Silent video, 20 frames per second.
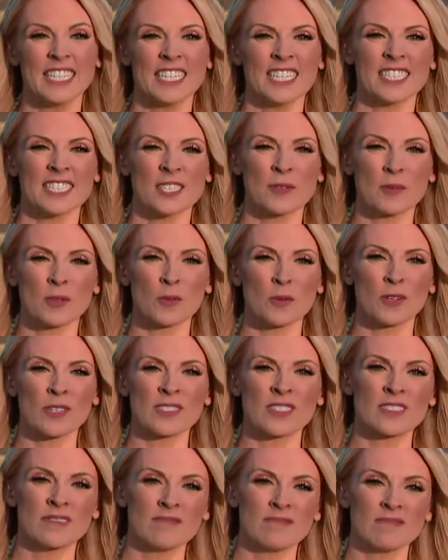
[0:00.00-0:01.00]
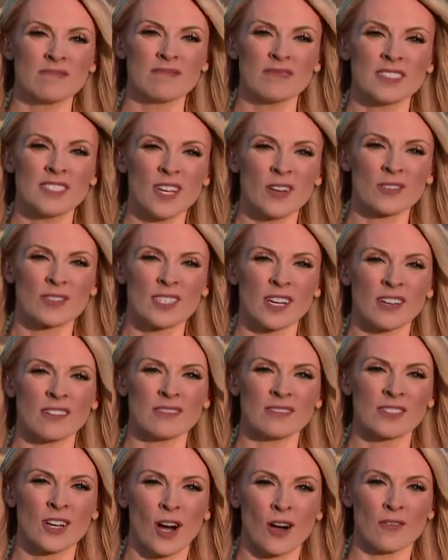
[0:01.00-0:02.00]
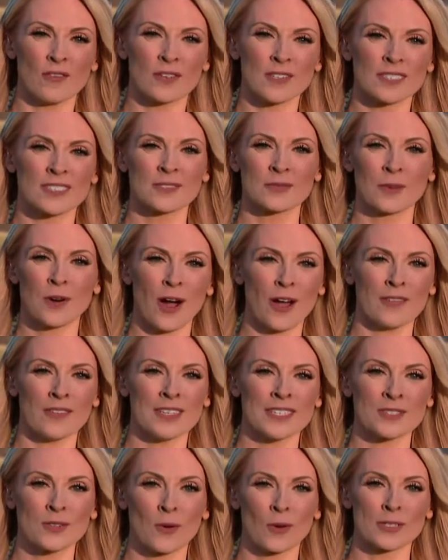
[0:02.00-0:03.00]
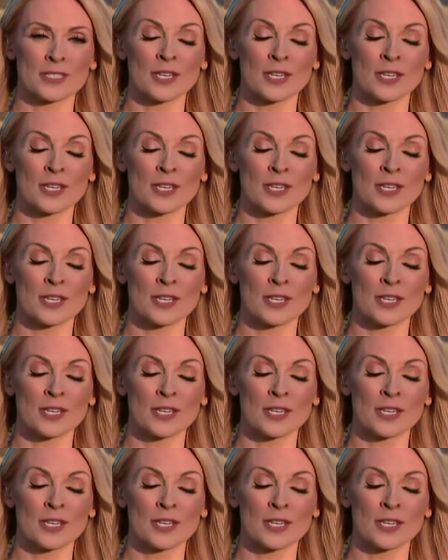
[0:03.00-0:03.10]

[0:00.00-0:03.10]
some of the world's so so golfers were on this course,